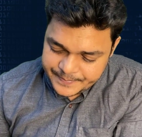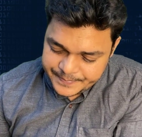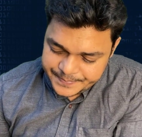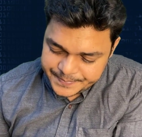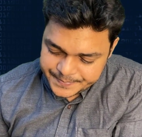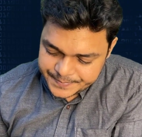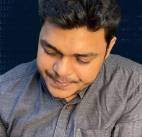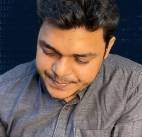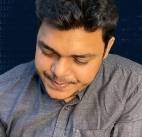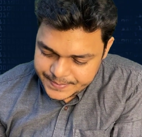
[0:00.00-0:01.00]

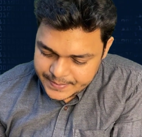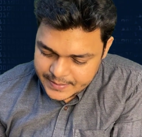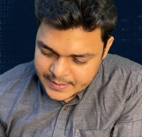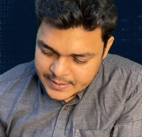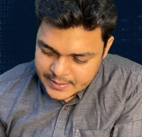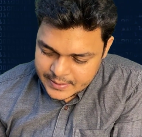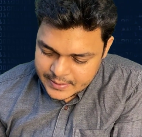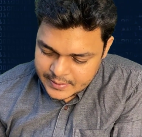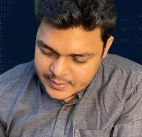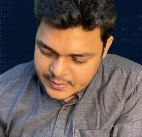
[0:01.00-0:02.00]

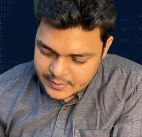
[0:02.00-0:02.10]
Nothing is said.